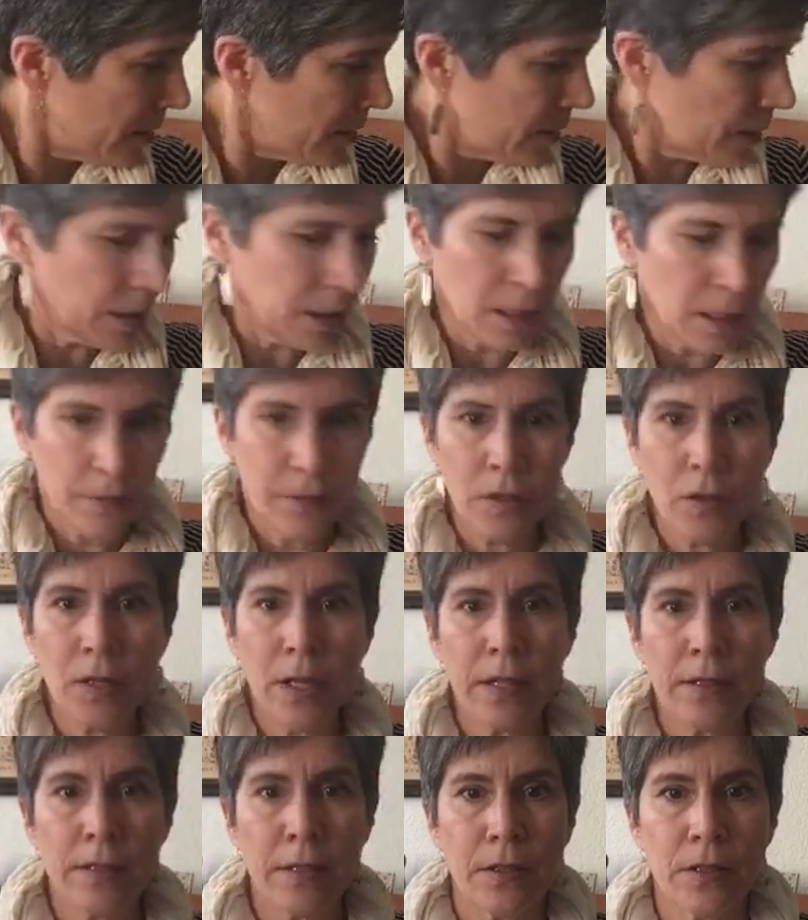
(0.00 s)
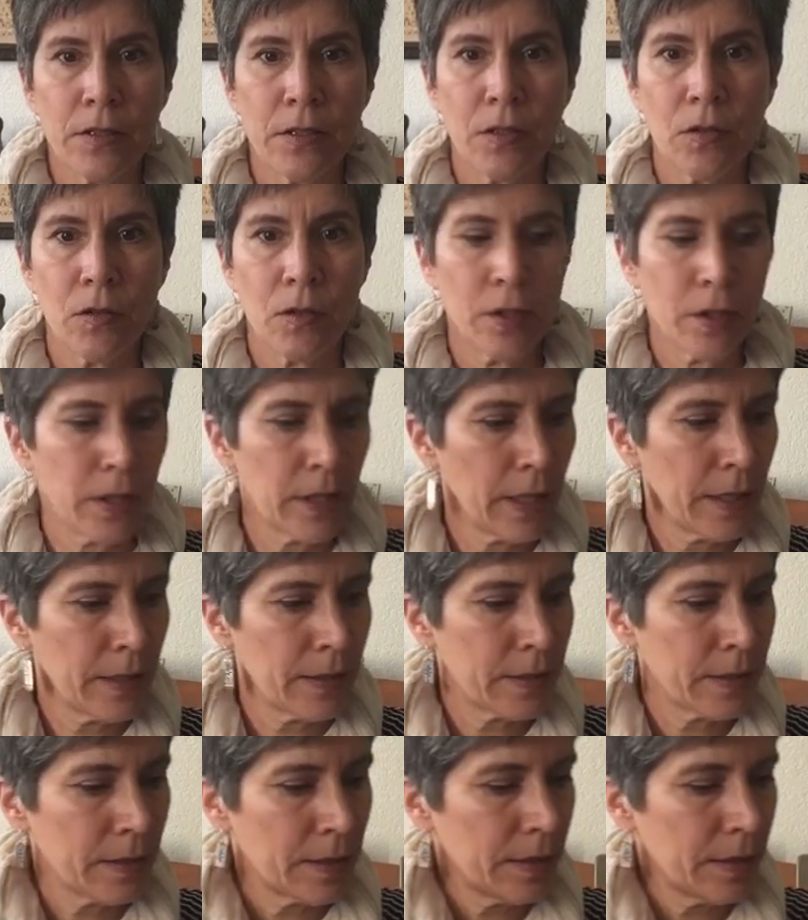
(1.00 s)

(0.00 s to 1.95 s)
I love you guys that are so organized.